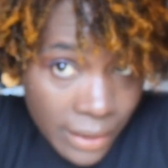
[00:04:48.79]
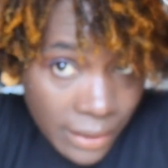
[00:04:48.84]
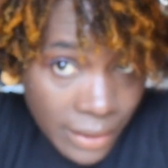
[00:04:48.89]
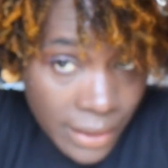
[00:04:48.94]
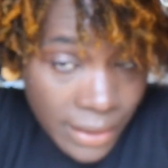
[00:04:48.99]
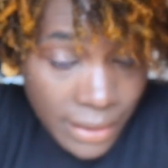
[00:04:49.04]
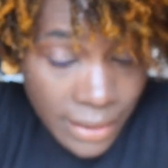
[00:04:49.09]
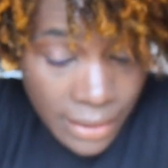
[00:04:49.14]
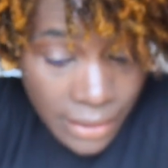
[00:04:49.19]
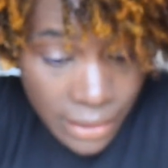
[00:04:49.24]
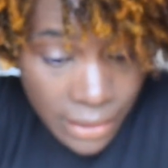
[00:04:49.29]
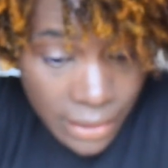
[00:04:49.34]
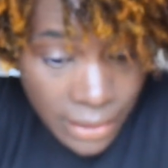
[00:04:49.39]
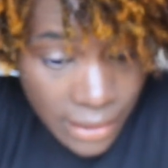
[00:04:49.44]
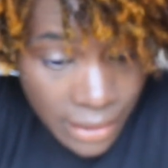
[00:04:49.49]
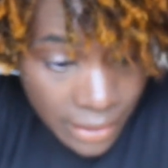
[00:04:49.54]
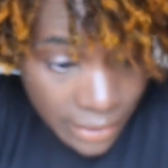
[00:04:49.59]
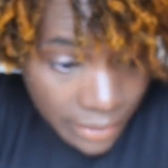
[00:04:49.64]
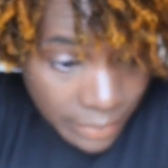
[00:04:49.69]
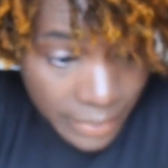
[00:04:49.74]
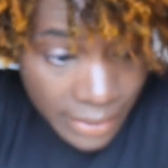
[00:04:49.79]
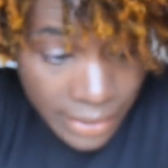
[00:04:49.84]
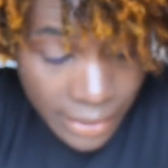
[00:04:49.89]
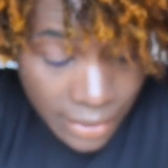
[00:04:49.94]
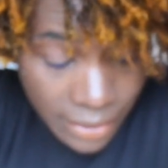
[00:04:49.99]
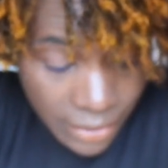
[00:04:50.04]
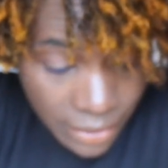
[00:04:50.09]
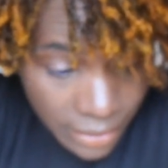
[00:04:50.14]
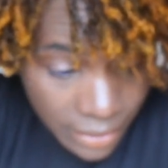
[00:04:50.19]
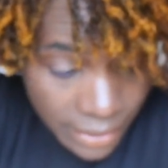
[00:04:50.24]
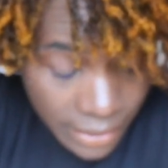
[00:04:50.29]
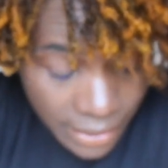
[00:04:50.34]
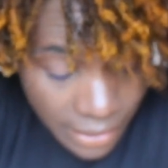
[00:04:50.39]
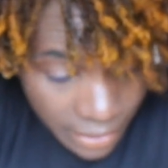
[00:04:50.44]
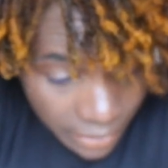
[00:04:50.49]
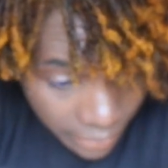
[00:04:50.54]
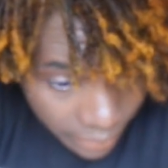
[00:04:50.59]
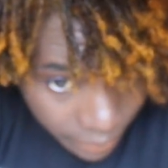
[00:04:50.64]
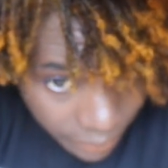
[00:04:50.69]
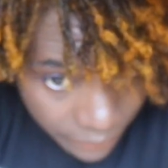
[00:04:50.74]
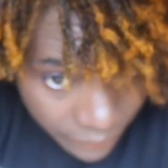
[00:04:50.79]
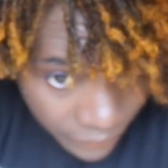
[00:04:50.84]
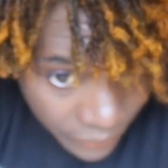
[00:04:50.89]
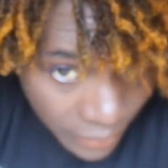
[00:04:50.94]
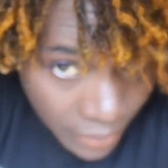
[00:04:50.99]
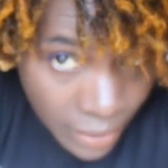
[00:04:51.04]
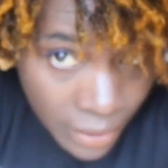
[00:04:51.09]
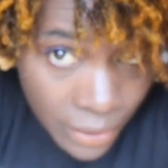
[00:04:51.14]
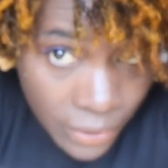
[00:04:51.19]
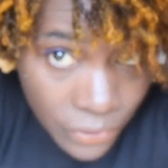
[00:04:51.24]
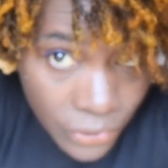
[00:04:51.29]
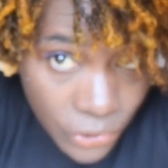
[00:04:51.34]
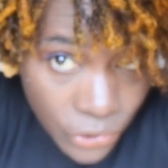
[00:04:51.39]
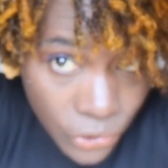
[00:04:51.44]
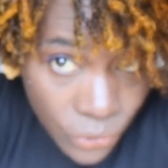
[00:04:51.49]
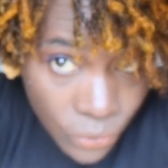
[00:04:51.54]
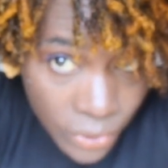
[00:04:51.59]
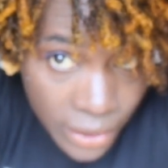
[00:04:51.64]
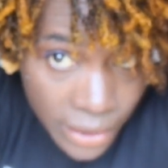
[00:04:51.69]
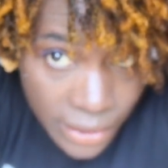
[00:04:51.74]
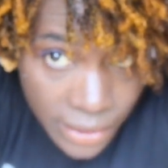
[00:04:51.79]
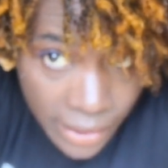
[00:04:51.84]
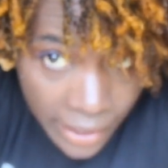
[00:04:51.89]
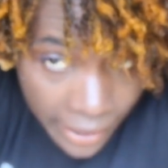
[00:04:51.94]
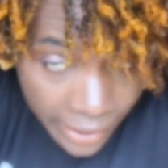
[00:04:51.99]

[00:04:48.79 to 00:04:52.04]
This is a tip. This is a good tip to do this